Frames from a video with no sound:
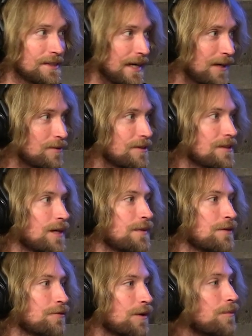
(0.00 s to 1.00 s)
sound is
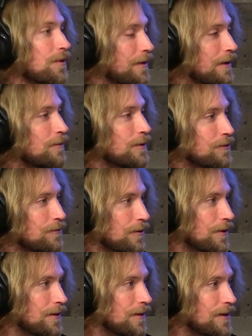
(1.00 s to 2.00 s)
coming from, or enable
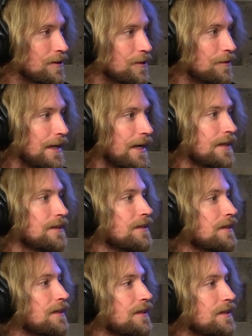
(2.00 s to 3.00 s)
for us to react
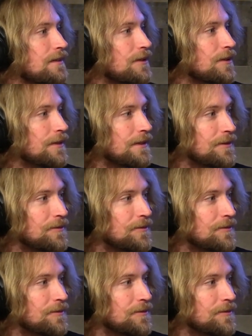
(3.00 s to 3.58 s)
to it.